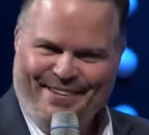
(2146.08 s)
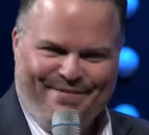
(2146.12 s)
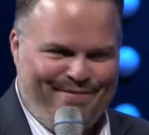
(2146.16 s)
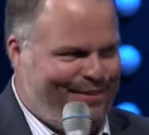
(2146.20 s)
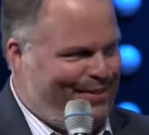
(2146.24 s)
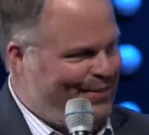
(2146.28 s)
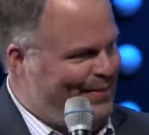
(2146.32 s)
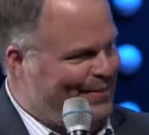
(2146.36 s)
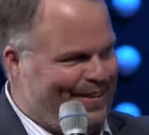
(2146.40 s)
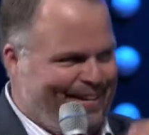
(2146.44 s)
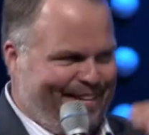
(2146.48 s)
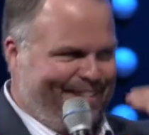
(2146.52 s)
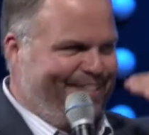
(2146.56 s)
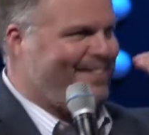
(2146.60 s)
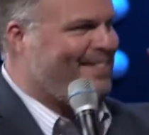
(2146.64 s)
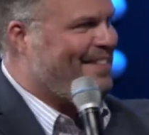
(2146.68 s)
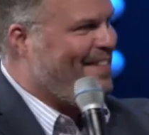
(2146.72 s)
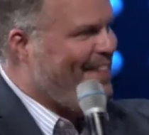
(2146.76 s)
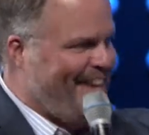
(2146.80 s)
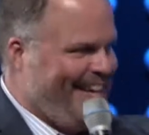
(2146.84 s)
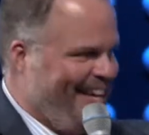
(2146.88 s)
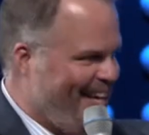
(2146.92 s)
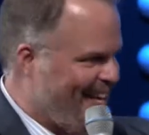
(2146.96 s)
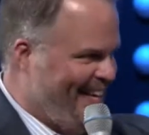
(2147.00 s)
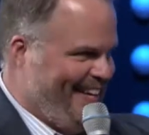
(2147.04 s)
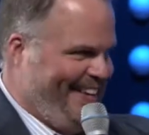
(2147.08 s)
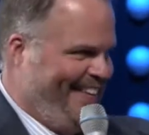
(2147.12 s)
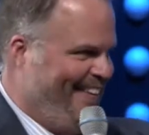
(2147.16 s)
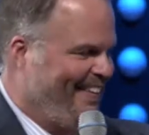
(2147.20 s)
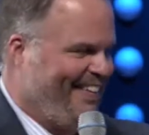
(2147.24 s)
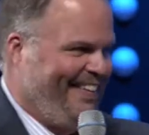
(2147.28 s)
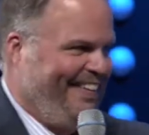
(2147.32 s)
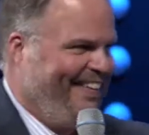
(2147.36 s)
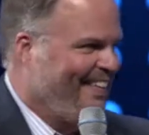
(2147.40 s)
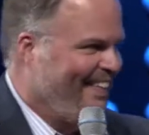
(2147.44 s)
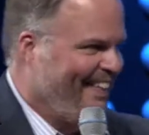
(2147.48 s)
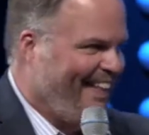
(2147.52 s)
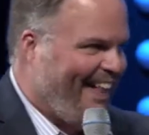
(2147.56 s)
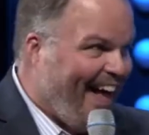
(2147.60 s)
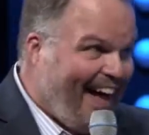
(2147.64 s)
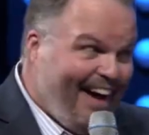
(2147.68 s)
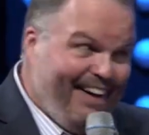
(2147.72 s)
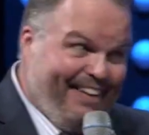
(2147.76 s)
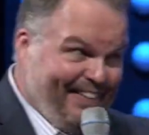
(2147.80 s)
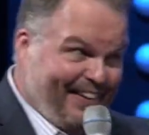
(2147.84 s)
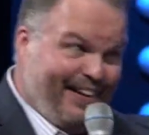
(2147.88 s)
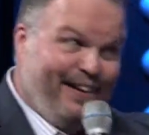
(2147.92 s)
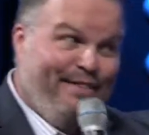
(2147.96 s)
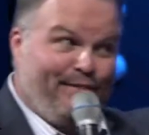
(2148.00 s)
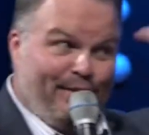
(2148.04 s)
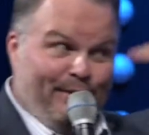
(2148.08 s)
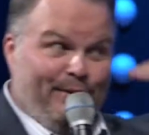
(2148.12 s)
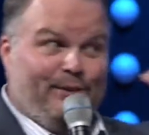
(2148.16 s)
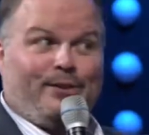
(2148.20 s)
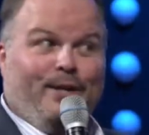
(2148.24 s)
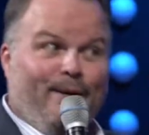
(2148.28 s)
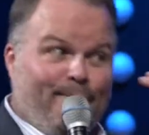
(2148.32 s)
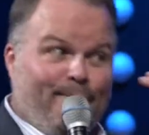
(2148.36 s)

Give you a drink. I'll give you